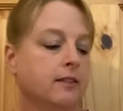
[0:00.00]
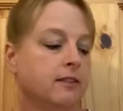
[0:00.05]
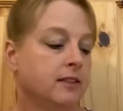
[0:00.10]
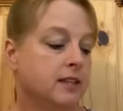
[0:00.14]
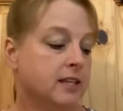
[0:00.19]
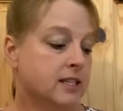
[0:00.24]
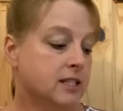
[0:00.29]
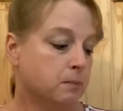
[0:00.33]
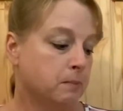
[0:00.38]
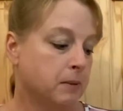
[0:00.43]

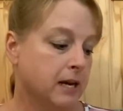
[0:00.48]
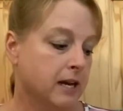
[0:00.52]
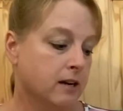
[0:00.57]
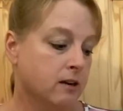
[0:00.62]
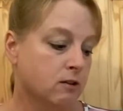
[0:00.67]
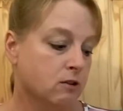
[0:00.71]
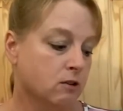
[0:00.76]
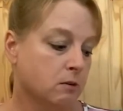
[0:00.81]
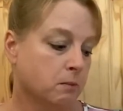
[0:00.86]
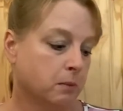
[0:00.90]
this
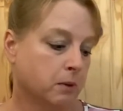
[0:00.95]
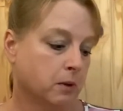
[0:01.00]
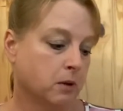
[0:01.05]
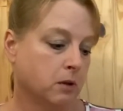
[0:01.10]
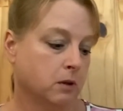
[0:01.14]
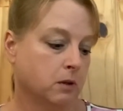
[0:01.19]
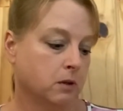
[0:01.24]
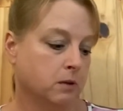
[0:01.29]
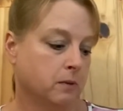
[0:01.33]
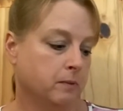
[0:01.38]

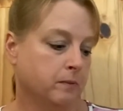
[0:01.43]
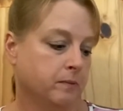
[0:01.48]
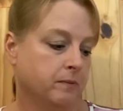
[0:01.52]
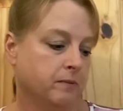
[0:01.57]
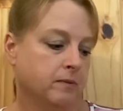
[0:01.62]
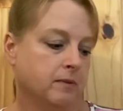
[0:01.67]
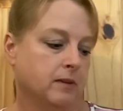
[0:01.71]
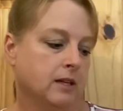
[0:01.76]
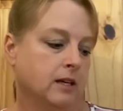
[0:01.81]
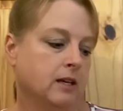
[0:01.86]
parable
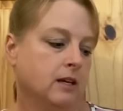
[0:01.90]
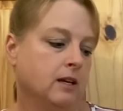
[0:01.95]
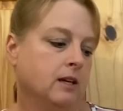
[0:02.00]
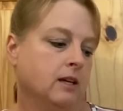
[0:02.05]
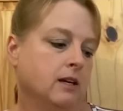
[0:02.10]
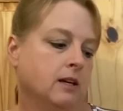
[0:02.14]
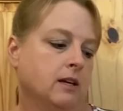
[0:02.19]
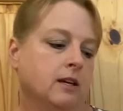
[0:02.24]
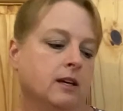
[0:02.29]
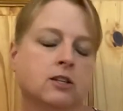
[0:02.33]

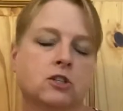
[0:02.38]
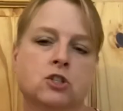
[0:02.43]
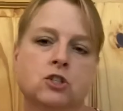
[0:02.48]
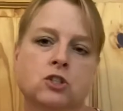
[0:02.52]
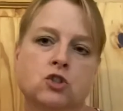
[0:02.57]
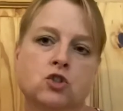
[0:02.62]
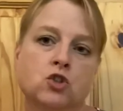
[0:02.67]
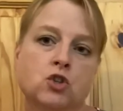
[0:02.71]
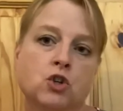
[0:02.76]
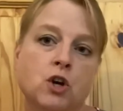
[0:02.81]

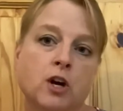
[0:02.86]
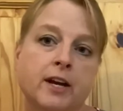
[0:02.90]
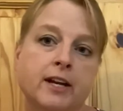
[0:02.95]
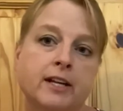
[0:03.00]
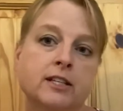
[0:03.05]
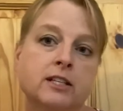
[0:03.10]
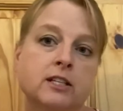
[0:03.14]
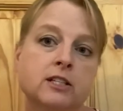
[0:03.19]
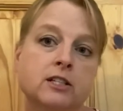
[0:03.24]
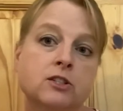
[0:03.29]
is
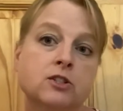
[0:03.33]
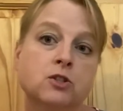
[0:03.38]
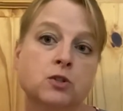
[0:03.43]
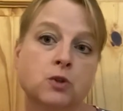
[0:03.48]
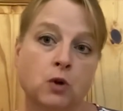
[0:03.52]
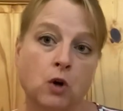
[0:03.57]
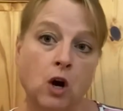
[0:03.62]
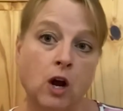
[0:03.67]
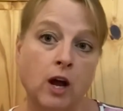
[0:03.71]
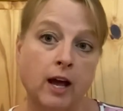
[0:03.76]
trying to
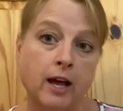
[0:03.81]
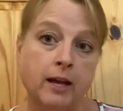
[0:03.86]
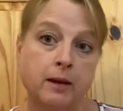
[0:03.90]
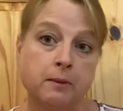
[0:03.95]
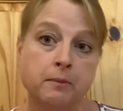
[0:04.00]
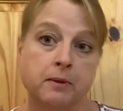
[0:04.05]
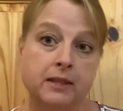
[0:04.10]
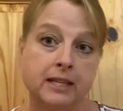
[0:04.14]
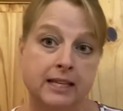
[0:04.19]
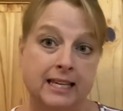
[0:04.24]

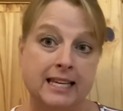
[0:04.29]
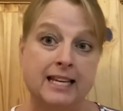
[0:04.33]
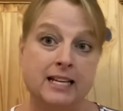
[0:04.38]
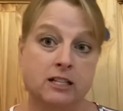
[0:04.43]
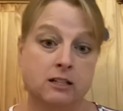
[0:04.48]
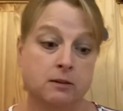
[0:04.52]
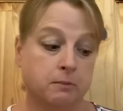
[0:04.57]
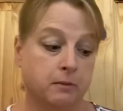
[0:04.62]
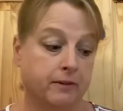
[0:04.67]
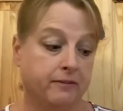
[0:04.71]
describe the
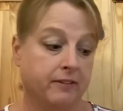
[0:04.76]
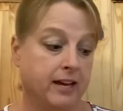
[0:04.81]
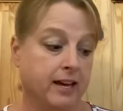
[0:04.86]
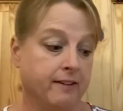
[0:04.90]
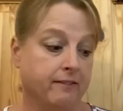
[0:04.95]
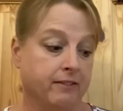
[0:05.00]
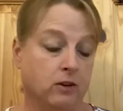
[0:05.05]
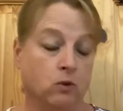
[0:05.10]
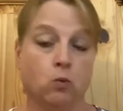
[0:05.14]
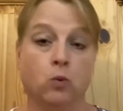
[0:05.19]
kingdom of
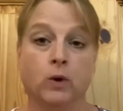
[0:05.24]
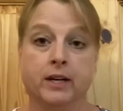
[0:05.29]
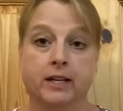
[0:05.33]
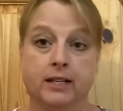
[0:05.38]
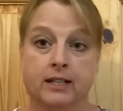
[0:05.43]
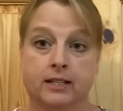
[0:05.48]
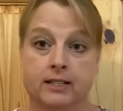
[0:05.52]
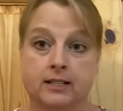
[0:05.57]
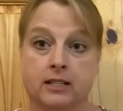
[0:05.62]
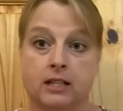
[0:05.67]
heaven, what
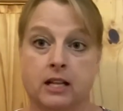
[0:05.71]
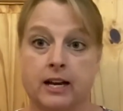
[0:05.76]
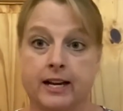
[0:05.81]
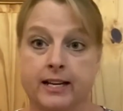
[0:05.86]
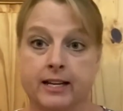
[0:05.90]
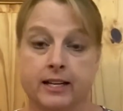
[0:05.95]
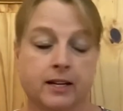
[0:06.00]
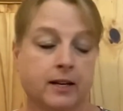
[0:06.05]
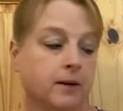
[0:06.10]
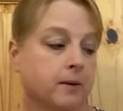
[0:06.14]
it is
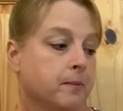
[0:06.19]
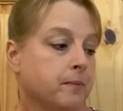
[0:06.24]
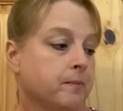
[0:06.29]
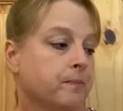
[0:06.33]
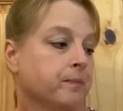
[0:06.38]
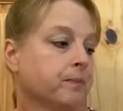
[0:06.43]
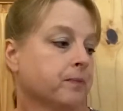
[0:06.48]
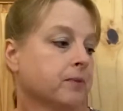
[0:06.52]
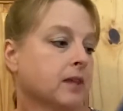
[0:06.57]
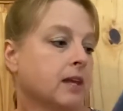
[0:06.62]
like.
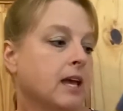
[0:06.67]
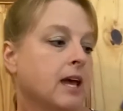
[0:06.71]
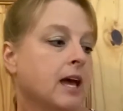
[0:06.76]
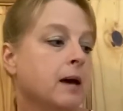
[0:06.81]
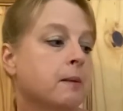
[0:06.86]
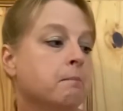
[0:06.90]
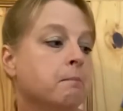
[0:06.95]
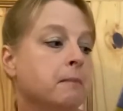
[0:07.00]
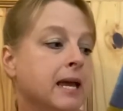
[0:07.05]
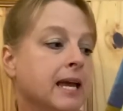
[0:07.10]

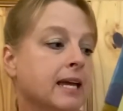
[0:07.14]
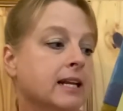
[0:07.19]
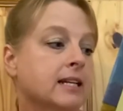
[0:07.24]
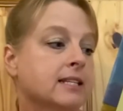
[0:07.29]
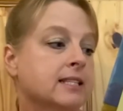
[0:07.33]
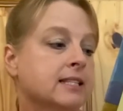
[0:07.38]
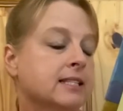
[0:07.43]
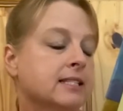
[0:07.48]
A man is